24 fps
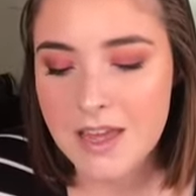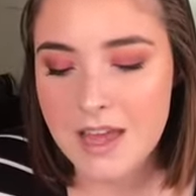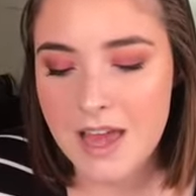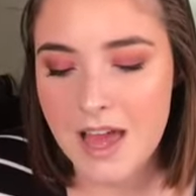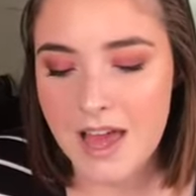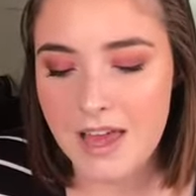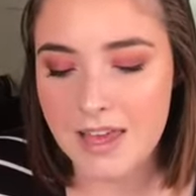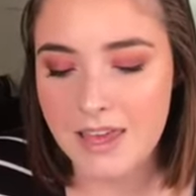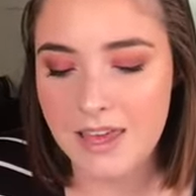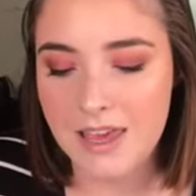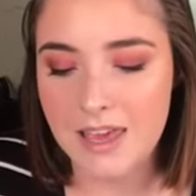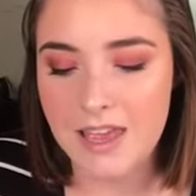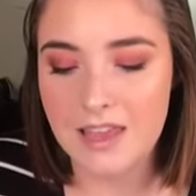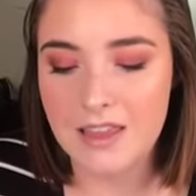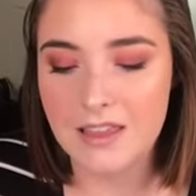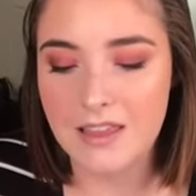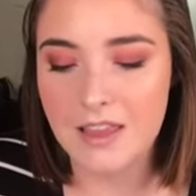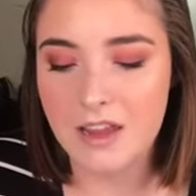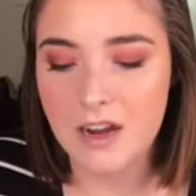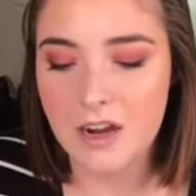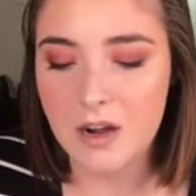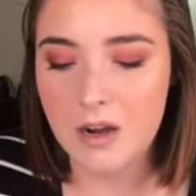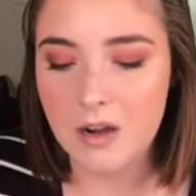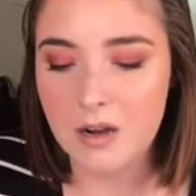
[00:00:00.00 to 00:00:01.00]
again,
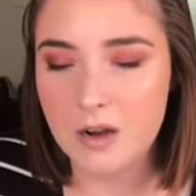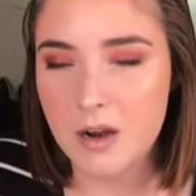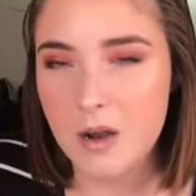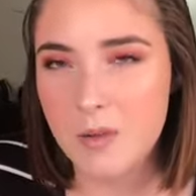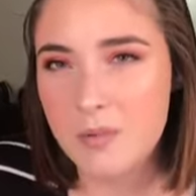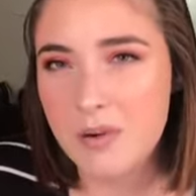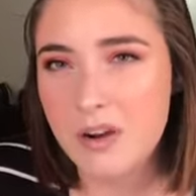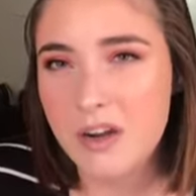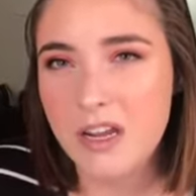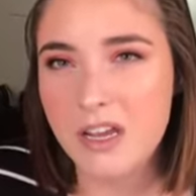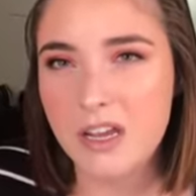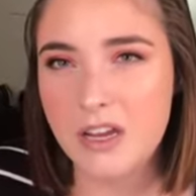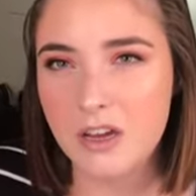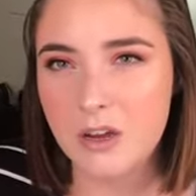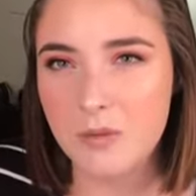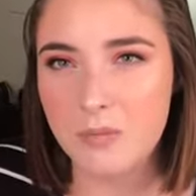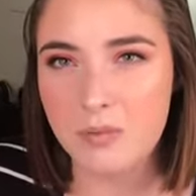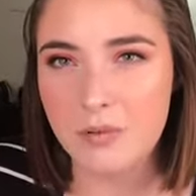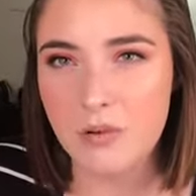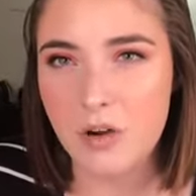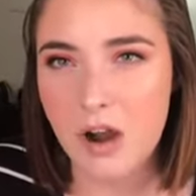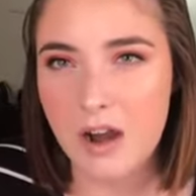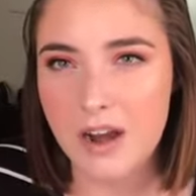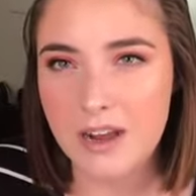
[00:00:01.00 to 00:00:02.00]
they're a pretty good
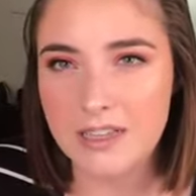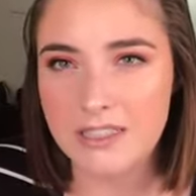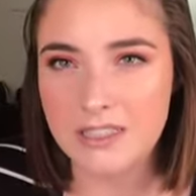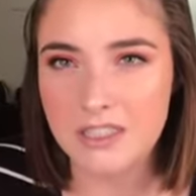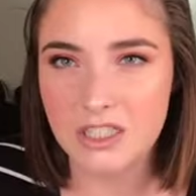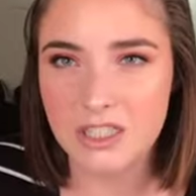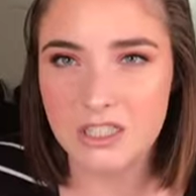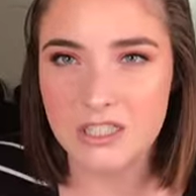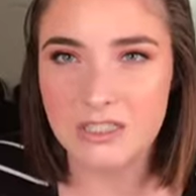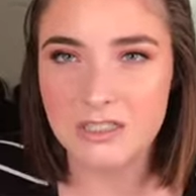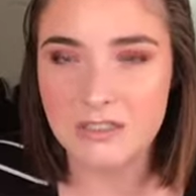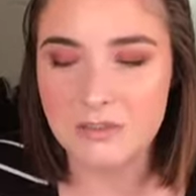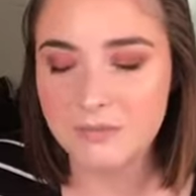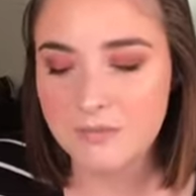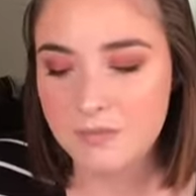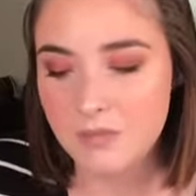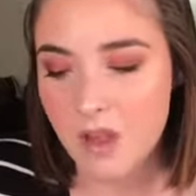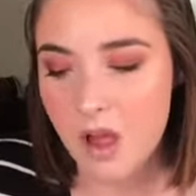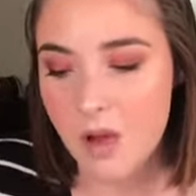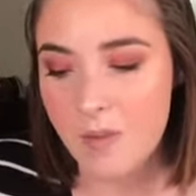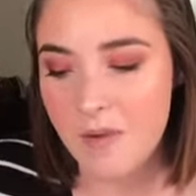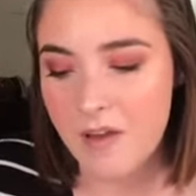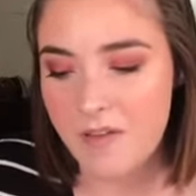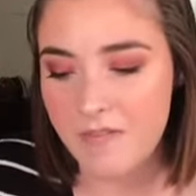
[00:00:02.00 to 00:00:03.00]
product, just
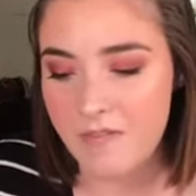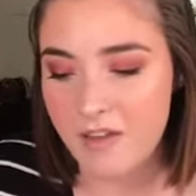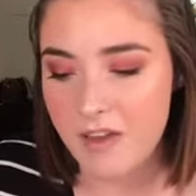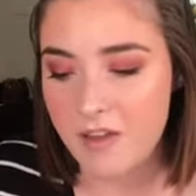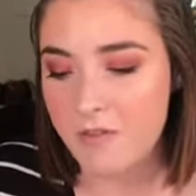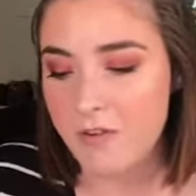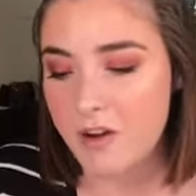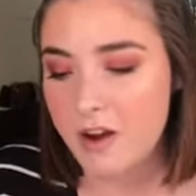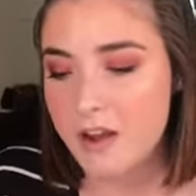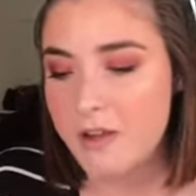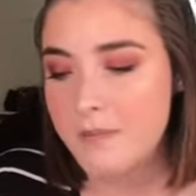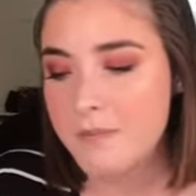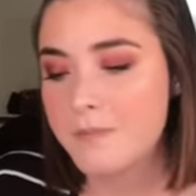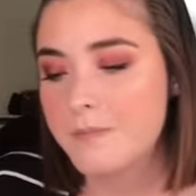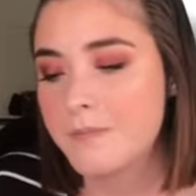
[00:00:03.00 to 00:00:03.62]
not my favorite.